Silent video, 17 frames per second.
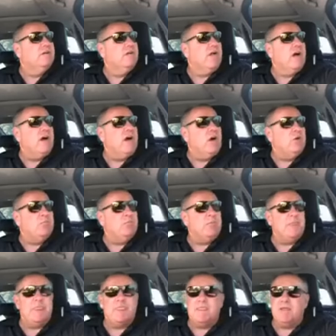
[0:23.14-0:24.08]

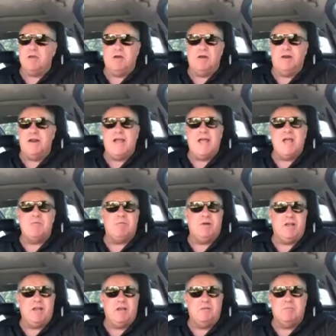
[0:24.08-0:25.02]
Um, I don't know how
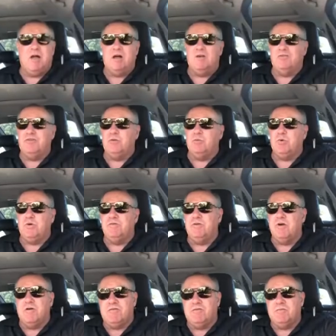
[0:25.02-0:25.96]
many emails she would have
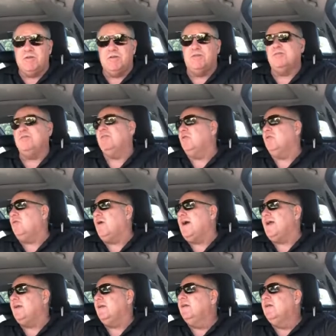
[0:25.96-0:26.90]
got from us and all
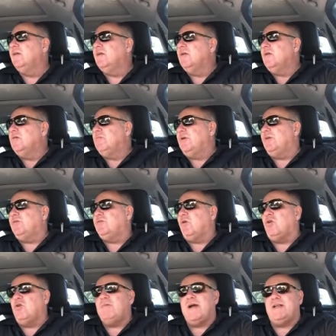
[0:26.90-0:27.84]
that. But it's
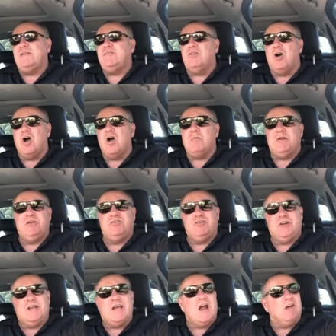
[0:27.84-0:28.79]
all about timing.
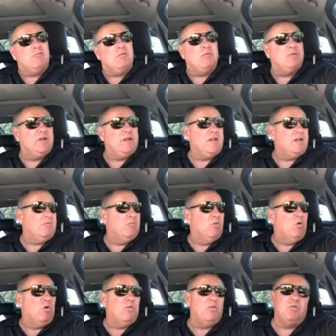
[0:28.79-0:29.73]
She can't remember getting
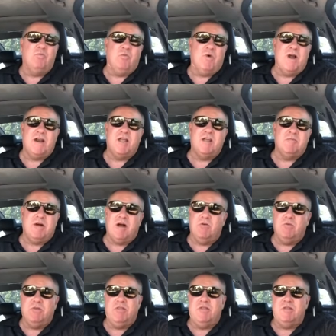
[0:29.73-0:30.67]
more than one
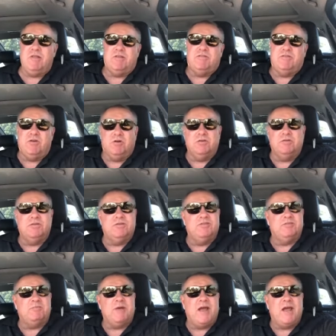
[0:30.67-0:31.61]
email, whether that's gone to
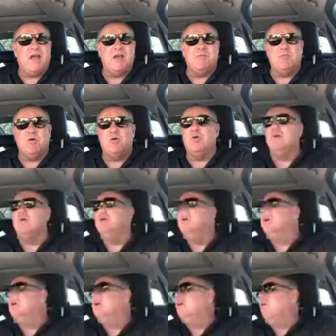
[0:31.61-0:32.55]
spam or
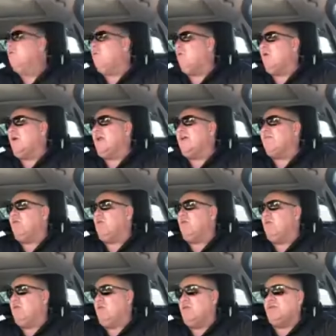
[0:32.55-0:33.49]
whatever,
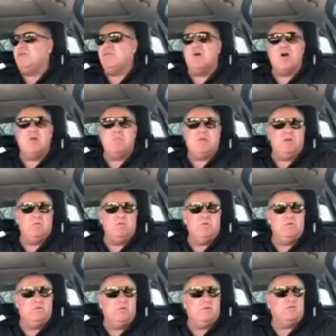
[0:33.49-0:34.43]
or the timing
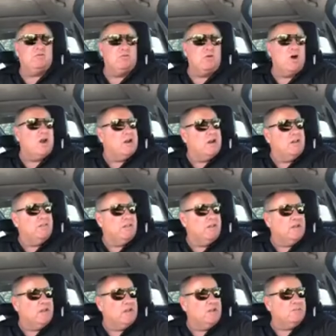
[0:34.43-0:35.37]
was just right and
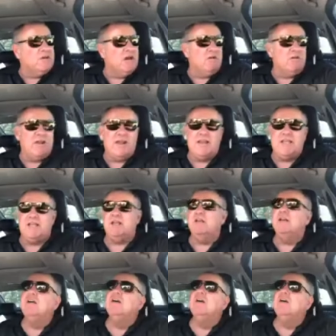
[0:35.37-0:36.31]
the email heading